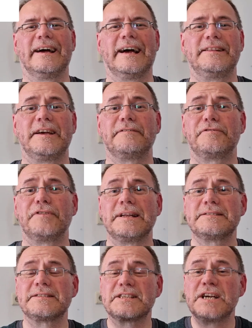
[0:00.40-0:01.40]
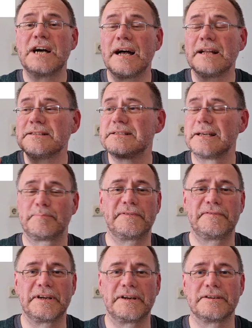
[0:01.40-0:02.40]
Hi there friends, concept
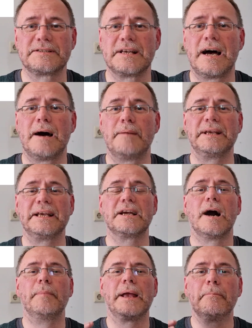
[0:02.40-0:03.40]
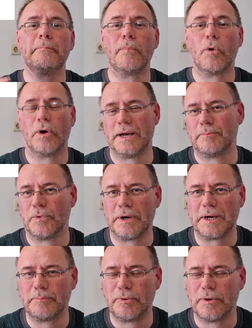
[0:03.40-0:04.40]
figures are becoming more and
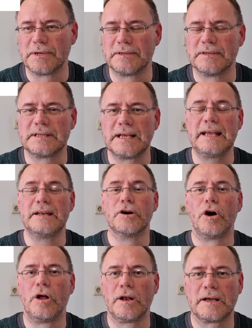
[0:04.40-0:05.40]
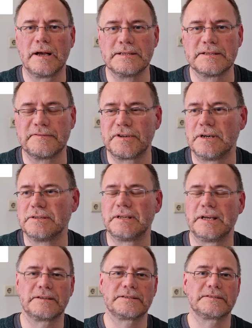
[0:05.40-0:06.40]
more important in all kinds of
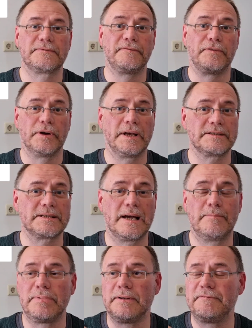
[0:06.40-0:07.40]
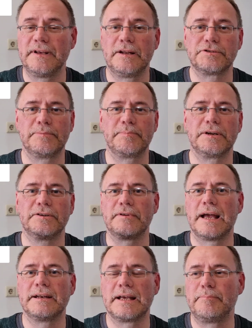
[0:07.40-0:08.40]
contexts, for example fellowship and
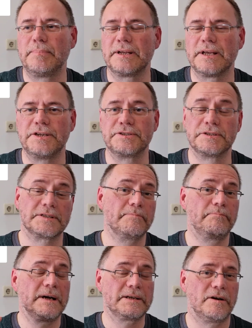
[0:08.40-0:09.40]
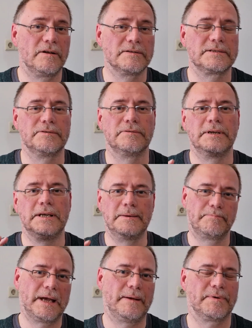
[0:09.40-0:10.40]
grant applications, but also
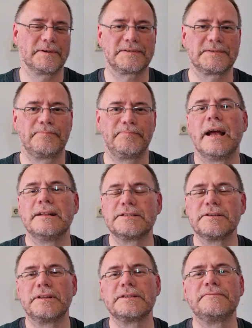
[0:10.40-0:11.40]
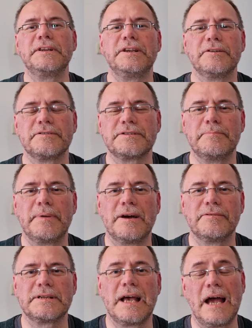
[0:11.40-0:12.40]
in papers. And so this video is
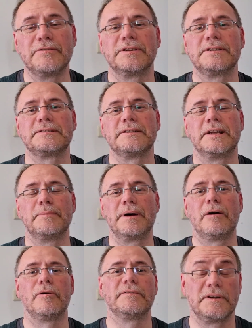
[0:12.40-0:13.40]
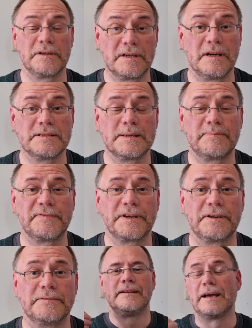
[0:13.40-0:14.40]
about how to design a powerful concept
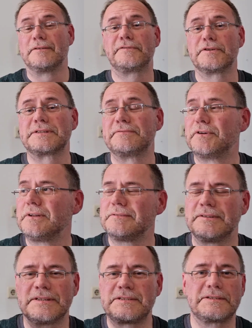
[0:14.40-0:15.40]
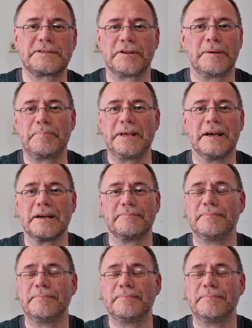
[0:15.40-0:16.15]
figure. Now, first of all, this is going to be